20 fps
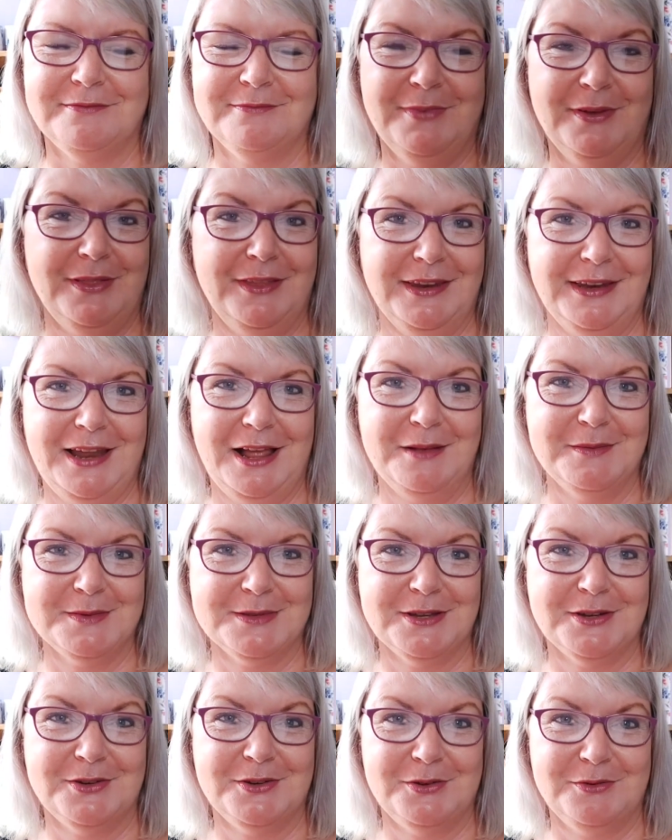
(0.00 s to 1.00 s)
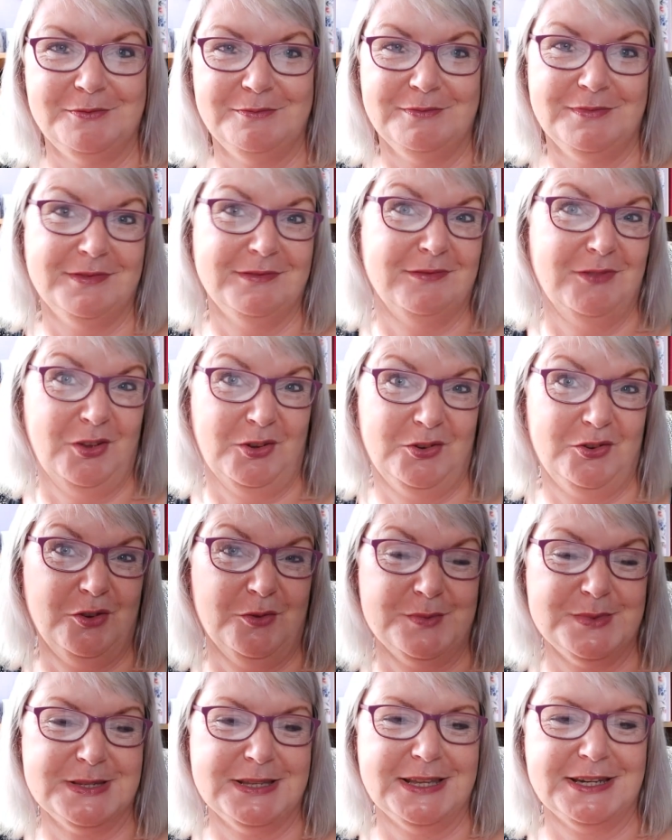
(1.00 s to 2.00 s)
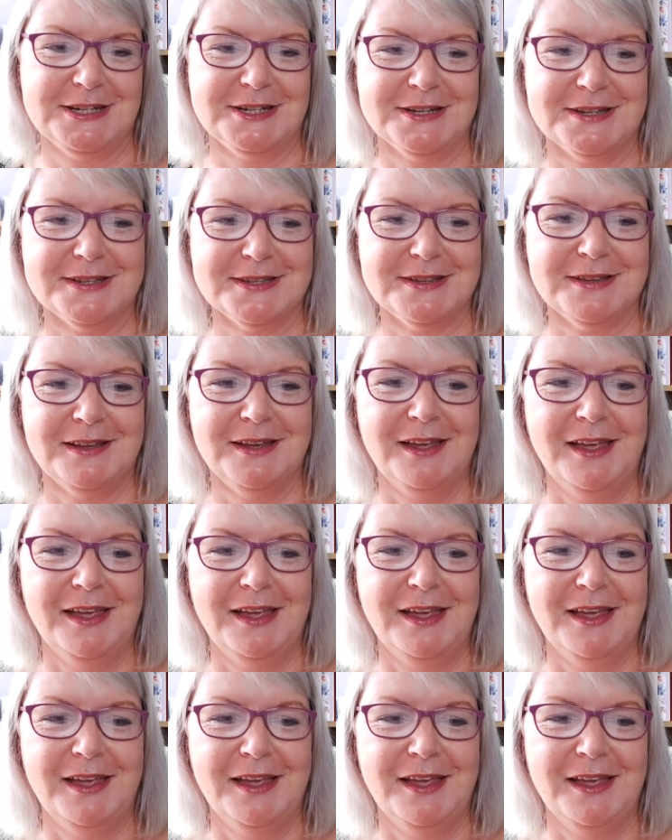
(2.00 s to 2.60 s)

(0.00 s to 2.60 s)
whether it helps her to not drop stitches.